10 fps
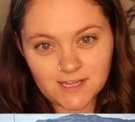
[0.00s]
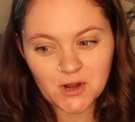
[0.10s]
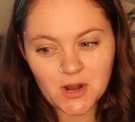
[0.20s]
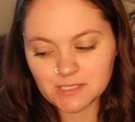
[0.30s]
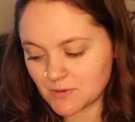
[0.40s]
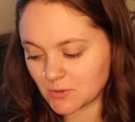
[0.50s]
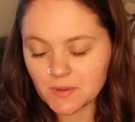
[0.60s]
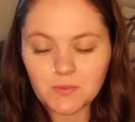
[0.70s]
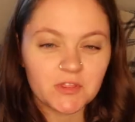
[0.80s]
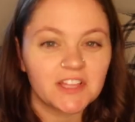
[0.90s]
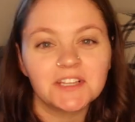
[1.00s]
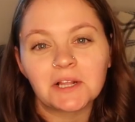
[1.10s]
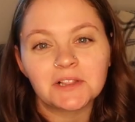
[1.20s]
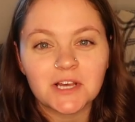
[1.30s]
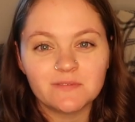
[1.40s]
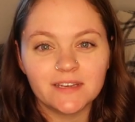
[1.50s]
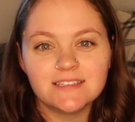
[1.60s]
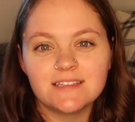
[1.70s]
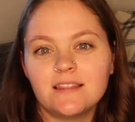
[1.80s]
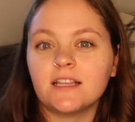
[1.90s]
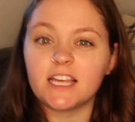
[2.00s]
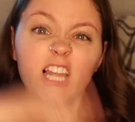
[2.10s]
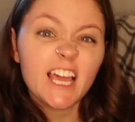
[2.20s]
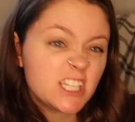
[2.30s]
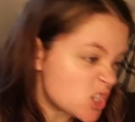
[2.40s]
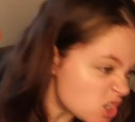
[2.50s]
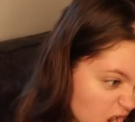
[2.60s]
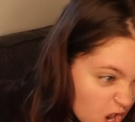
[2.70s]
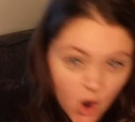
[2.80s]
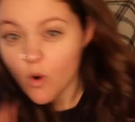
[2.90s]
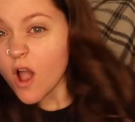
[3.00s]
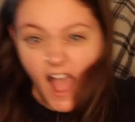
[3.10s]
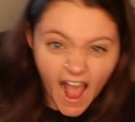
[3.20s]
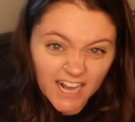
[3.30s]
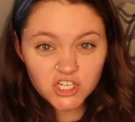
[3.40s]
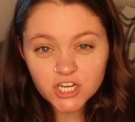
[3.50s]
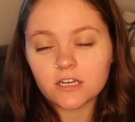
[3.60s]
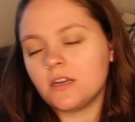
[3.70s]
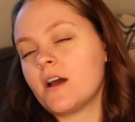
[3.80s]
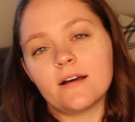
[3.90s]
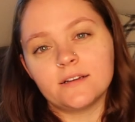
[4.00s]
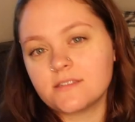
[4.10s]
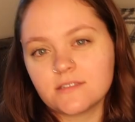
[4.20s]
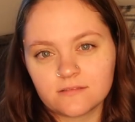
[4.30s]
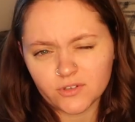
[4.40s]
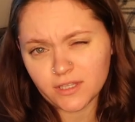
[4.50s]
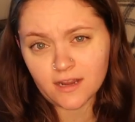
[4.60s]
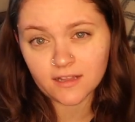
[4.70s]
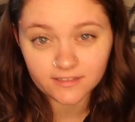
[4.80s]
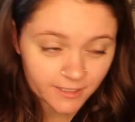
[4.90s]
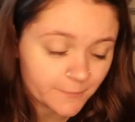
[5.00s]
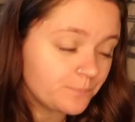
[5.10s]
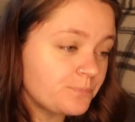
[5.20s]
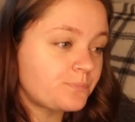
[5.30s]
I don't know how to explain. When people think like Las Vegas, they think like lights show, action. Nah, it's really not like that.